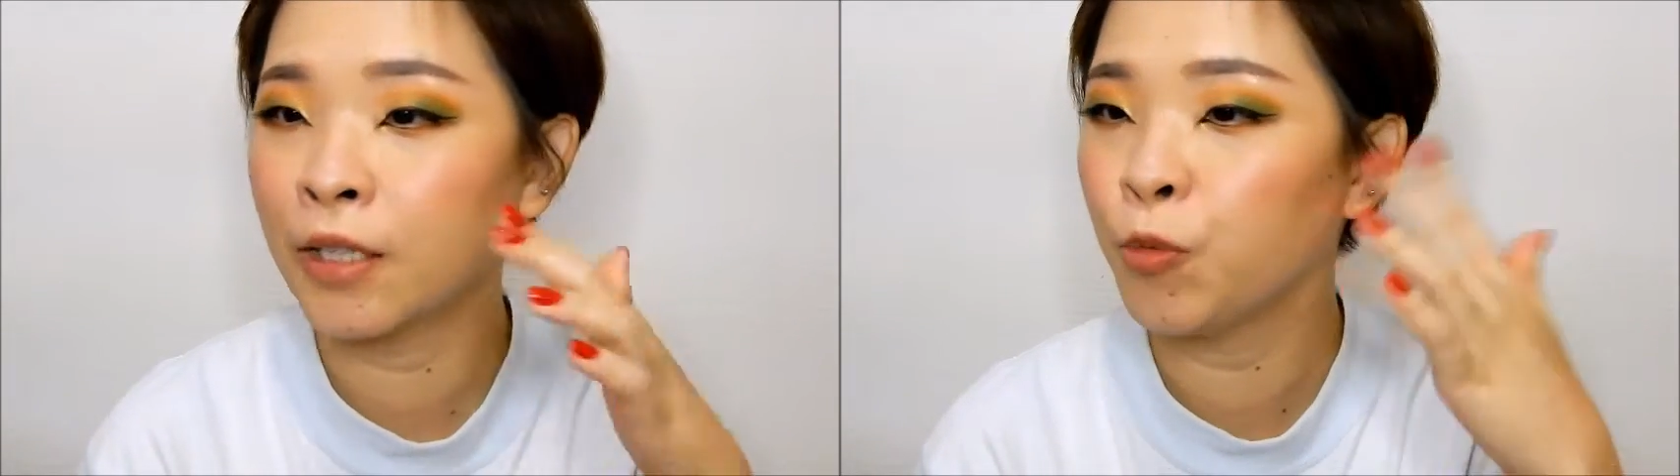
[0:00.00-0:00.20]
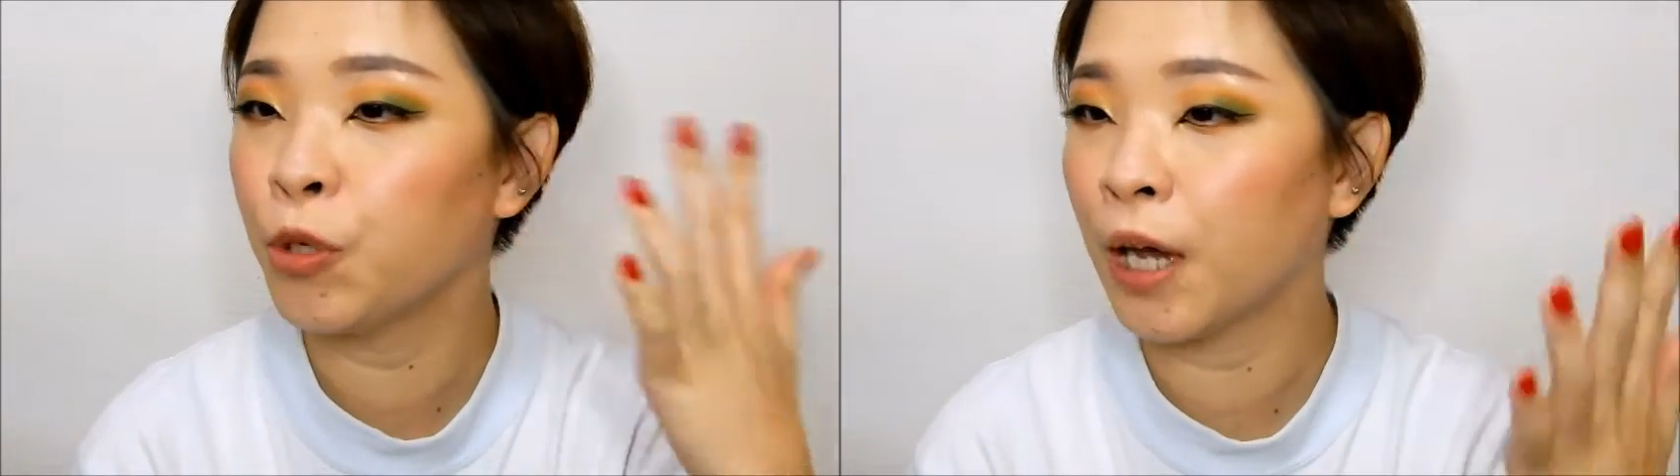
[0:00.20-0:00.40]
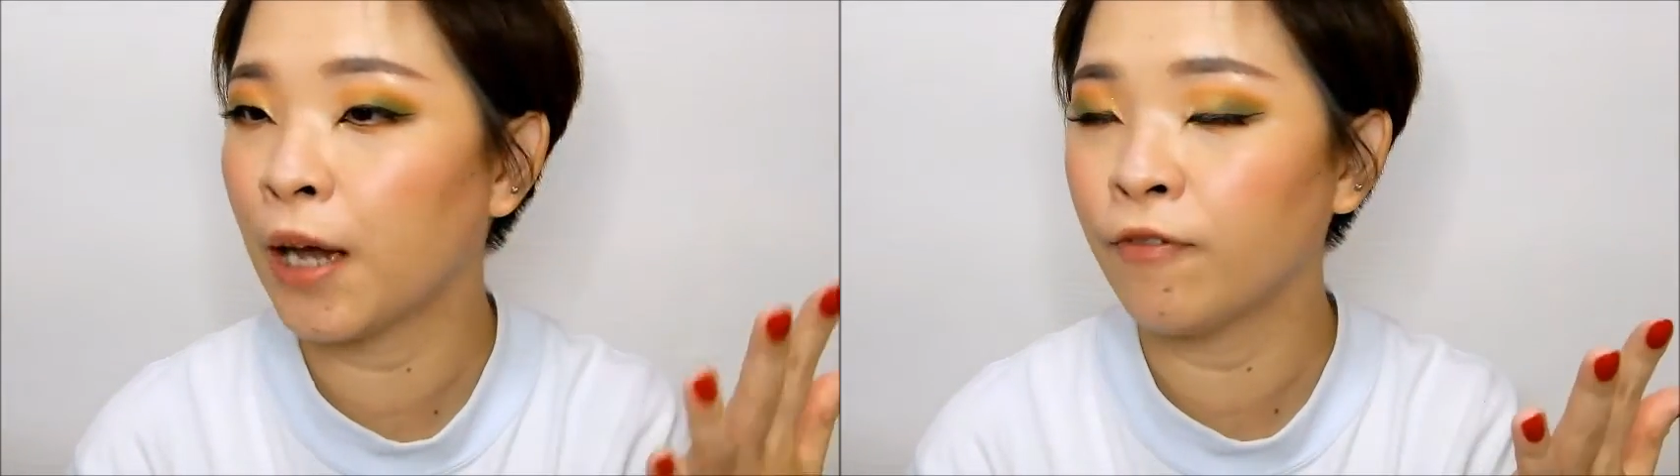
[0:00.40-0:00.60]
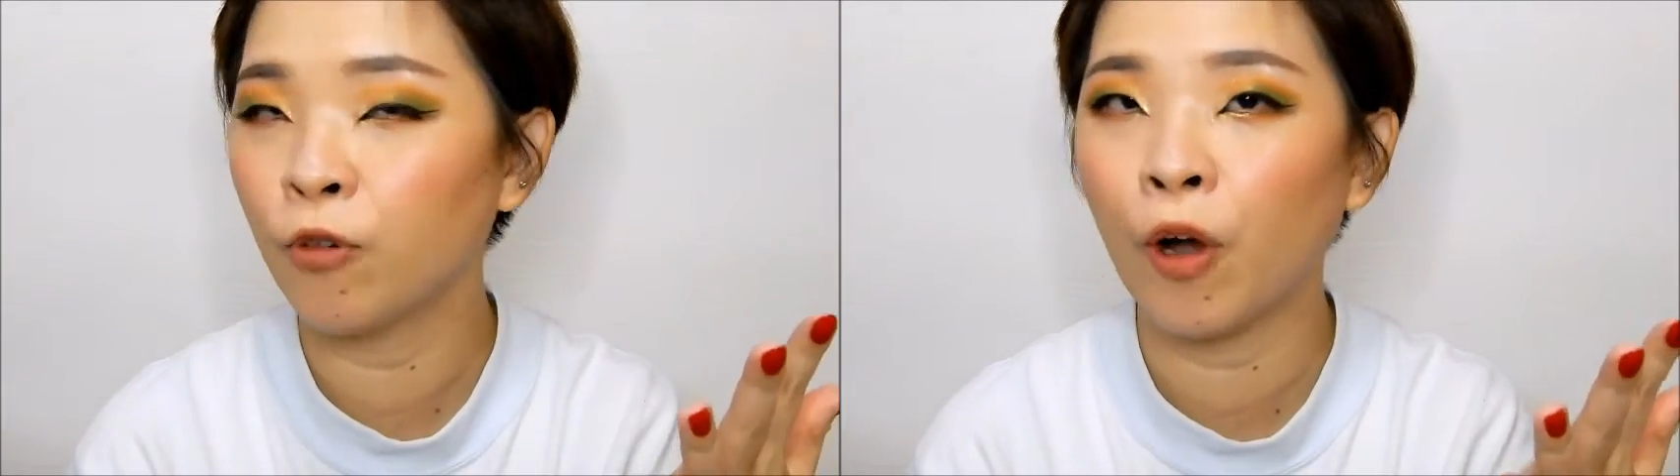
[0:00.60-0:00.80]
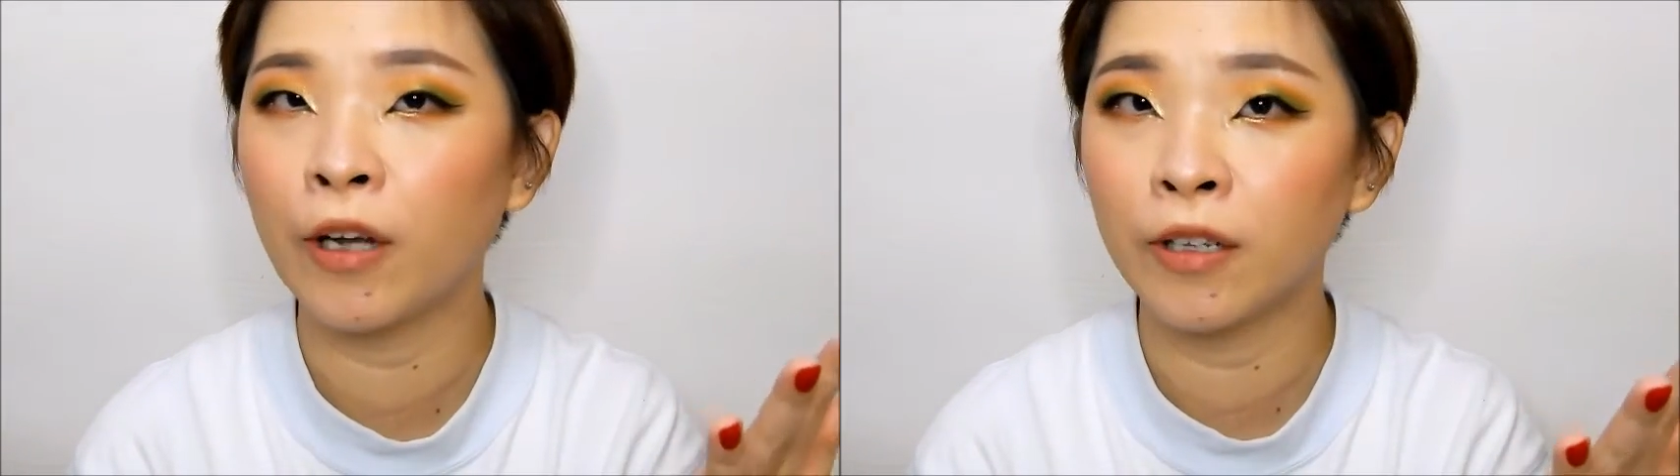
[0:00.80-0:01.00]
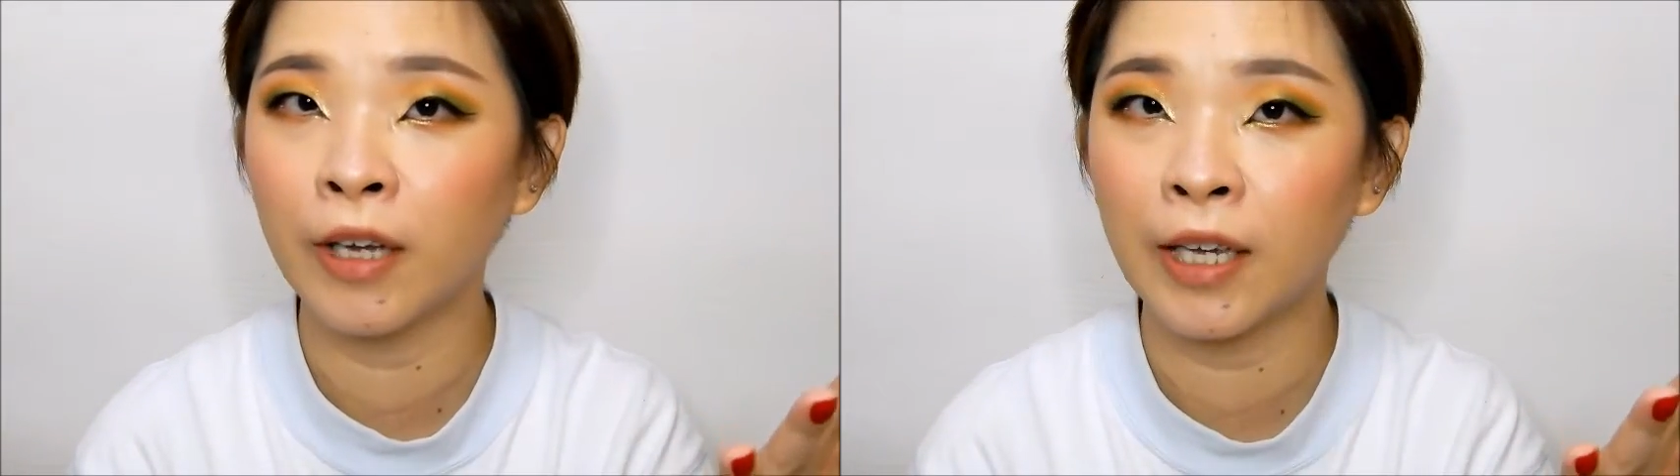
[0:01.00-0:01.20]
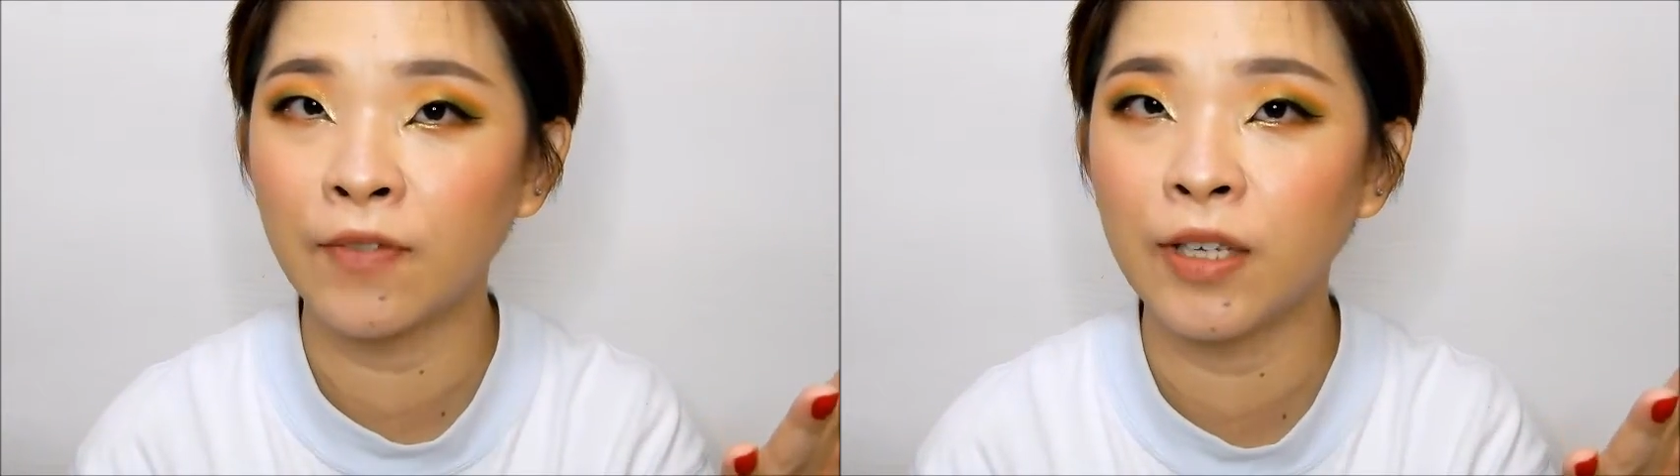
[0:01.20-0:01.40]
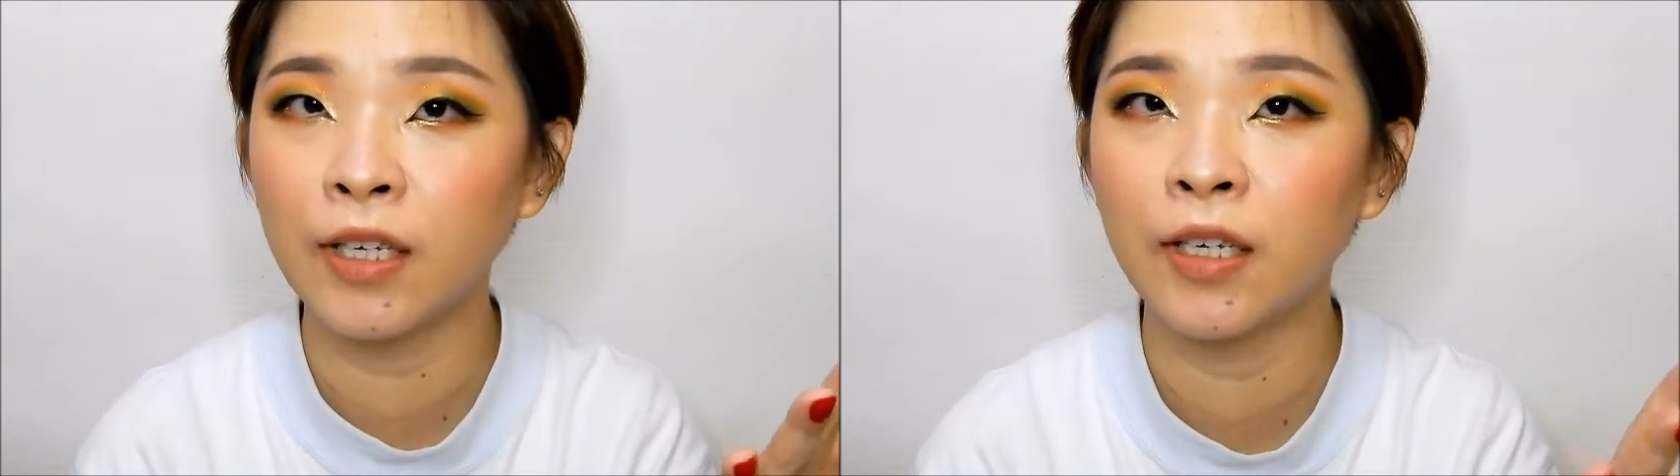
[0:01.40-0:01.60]
think we have quite a
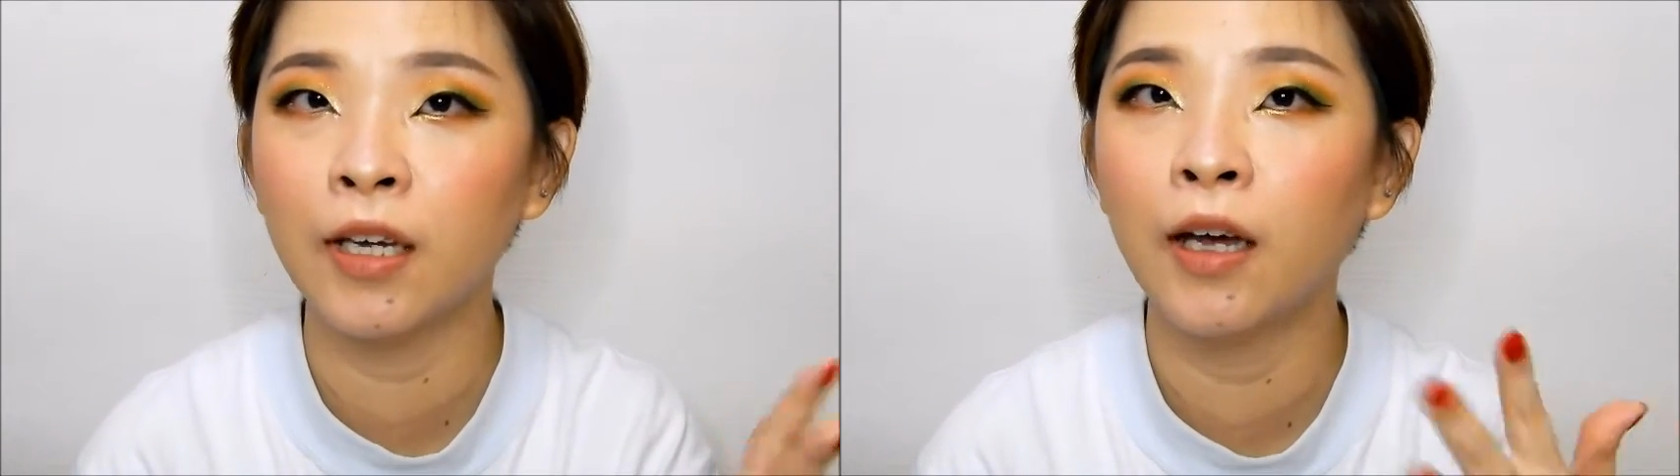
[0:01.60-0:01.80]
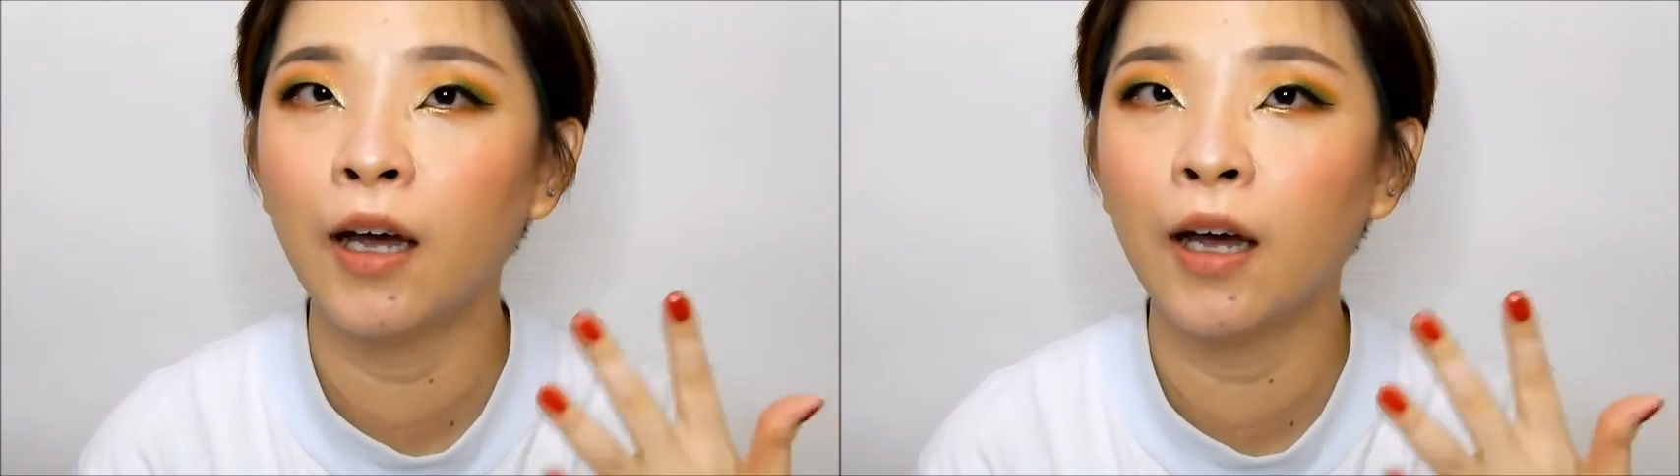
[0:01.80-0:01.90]
heavy